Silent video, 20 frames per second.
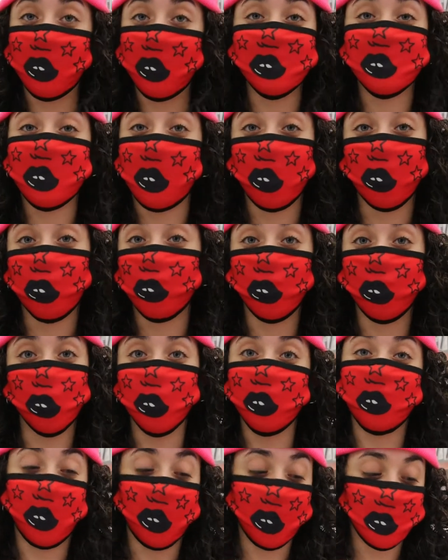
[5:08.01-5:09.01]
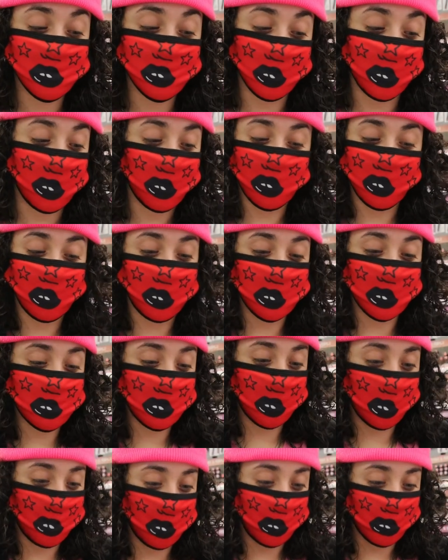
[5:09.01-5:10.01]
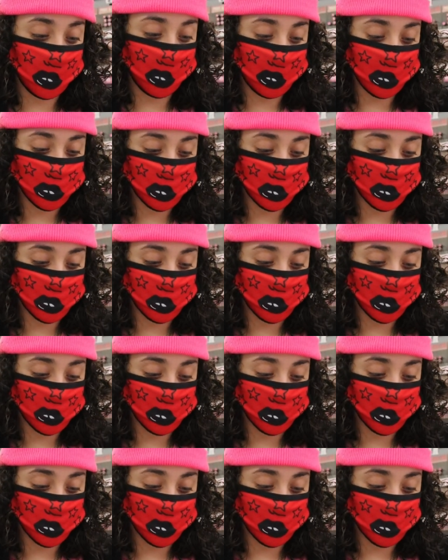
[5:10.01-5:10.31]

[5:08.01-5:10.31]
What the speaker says: an entire full face. Like, that's gonna be really